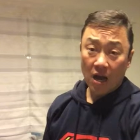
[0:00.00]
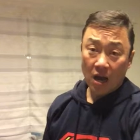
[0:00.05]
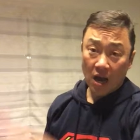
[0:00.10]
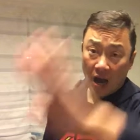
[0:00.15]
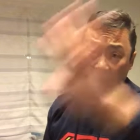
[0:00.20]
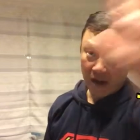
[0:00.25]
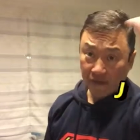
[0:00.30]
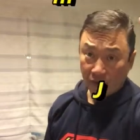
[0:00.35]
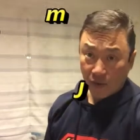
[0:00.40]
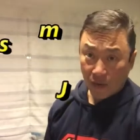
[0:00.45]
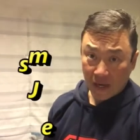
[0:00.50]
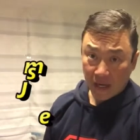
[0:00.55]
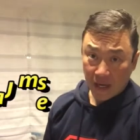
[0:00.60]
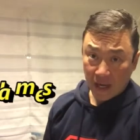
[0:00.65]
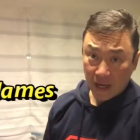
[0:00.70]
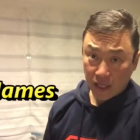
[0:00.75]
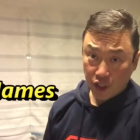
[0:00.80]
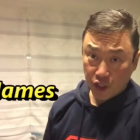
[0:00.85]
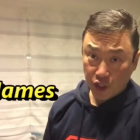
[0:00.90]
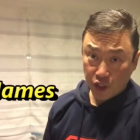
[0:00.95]
Hi everyone,
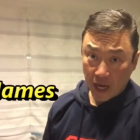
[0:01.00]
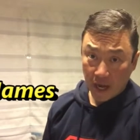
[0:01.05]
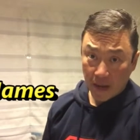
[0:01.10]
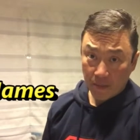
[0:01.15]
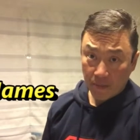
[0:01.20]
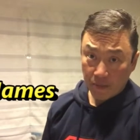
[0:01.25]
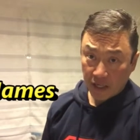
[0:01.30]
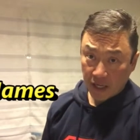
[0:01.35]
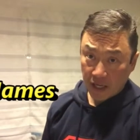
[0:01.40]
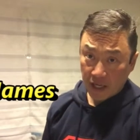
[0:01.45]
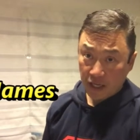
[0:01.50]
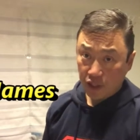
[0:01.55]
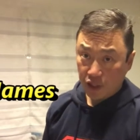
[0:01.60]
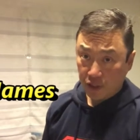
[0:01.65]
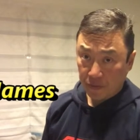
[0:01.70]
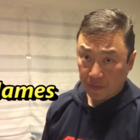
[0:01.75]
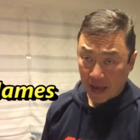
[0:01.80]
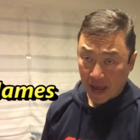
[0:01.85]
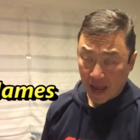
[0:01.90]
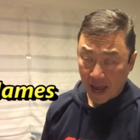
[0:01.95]
it's James in
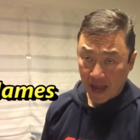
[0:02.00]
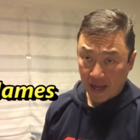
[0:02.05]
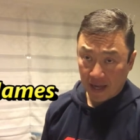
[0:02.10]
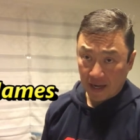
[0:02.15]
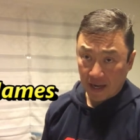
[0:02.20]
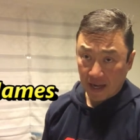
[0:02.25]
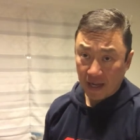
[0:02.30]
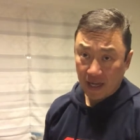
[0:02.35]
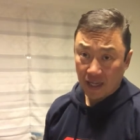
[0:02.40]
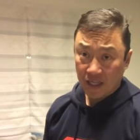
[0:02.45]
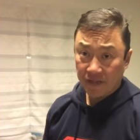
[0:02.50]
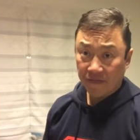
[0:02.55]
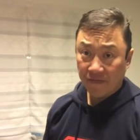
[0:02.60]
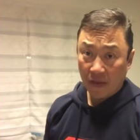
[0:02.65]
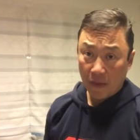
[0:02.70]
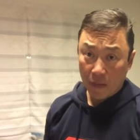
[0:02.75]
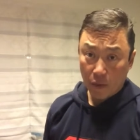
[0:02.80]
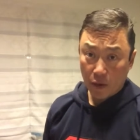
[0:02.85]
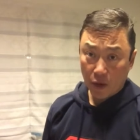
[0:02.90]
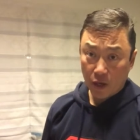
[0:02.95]
Japan. It is
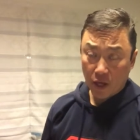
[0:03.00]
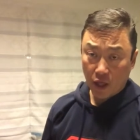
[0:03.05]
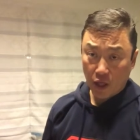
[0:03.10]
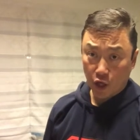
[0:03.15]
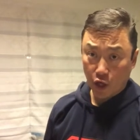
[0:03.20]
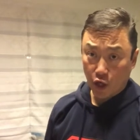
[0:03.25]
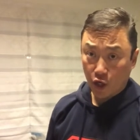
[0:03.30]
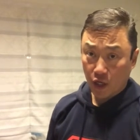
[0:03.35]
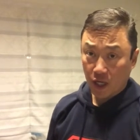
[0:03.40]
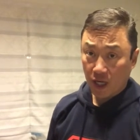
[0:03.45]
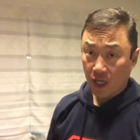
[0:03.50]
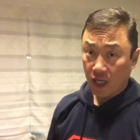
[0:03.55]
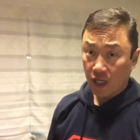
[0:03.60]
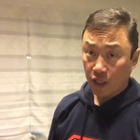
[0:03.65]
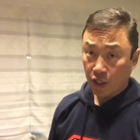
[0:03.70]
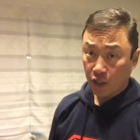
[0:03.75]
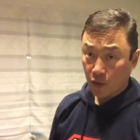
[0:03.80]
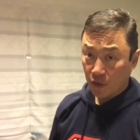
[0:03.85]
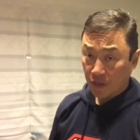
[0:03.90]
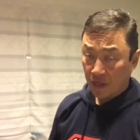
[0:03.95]
February 3rd,
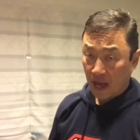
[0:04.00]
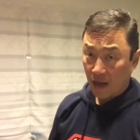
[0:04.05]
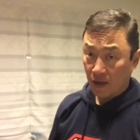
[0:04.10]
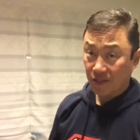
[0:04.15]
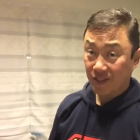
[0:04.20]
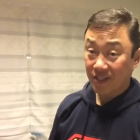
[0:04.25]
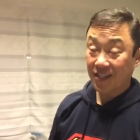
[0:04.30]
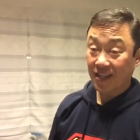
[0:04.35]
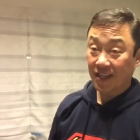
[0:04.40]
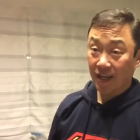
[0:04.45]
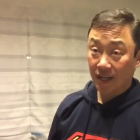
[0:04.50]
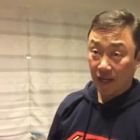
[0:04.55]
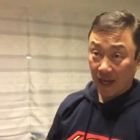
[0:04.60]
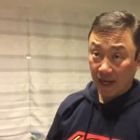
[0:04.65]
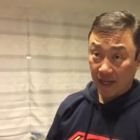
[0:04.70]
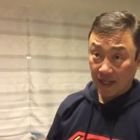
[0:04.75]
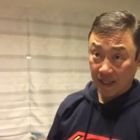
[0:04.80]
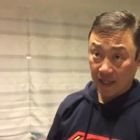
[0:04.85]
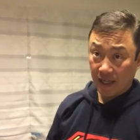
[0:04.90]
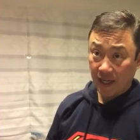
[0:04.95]

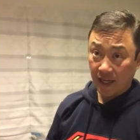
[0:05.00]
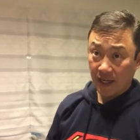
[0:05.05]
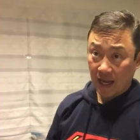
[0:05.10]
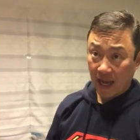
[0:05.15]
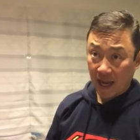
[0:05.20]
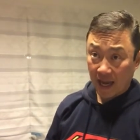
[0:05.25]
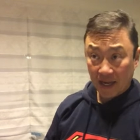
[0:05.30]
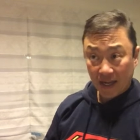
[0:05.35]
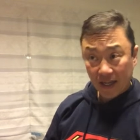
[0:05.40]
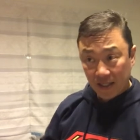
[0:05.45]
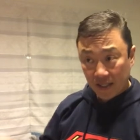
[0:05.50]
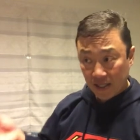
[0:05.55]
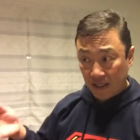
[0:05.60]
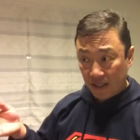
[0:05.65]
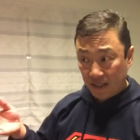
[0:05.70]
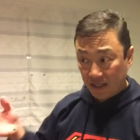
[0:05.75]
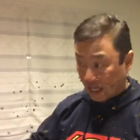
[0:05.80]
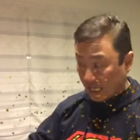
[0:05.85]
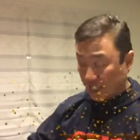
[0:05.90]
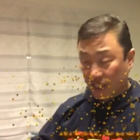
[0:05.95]
2019, and it's
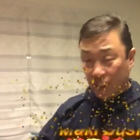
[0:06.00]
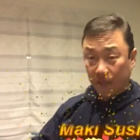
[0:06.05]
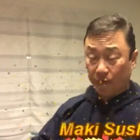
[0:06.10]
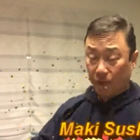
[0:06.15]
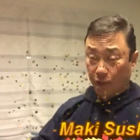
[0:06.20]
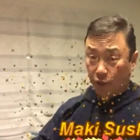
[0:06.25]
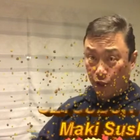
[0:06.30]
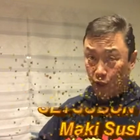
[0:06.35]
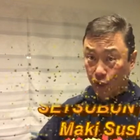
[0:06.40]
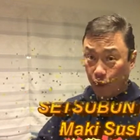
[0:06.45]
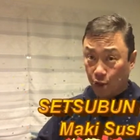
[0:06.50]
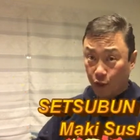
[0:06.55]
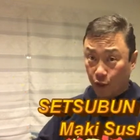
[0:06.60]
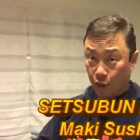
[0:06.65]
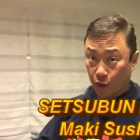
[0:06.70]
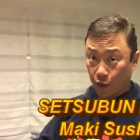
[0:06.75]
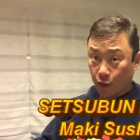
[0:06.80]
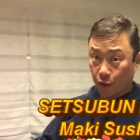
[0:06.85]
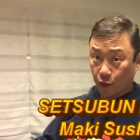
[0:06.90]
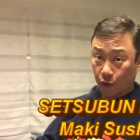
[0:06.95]

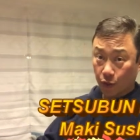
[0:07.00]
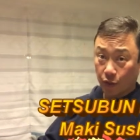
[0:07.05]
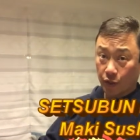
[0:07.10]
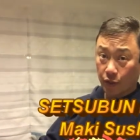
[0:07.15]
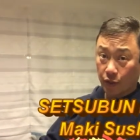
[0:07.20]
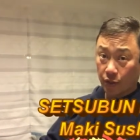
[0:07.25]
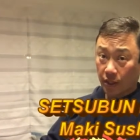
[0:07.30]
Setsubun.